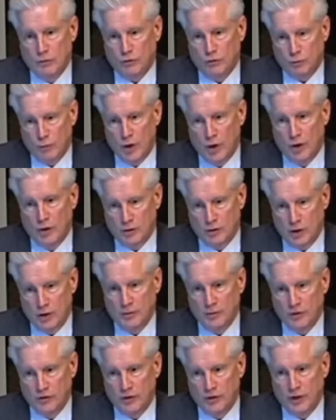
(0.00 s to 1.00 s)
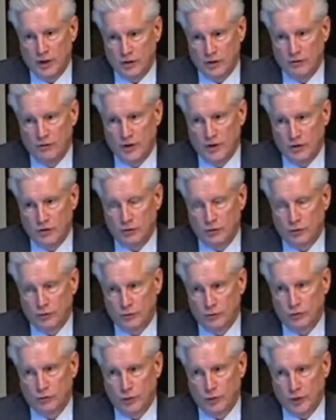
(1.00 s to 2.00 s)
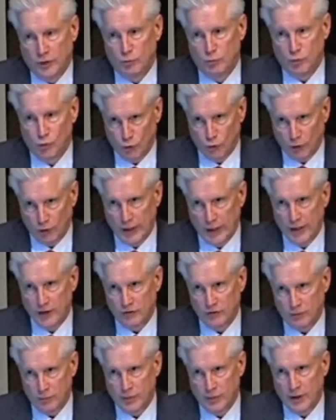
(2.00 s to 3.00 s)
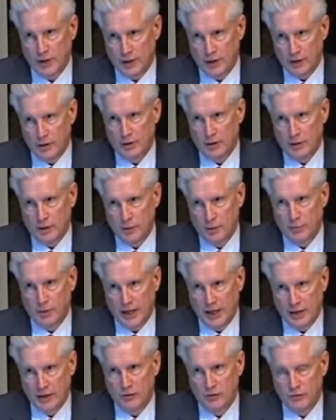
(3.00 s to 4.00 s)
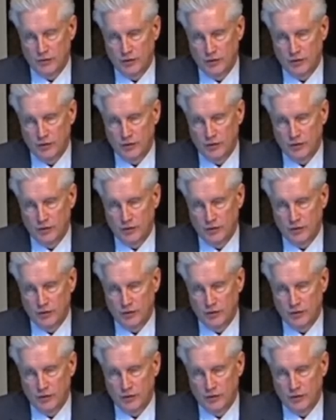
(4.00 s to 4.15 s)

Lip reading: small companies and individuals really brutalized by patent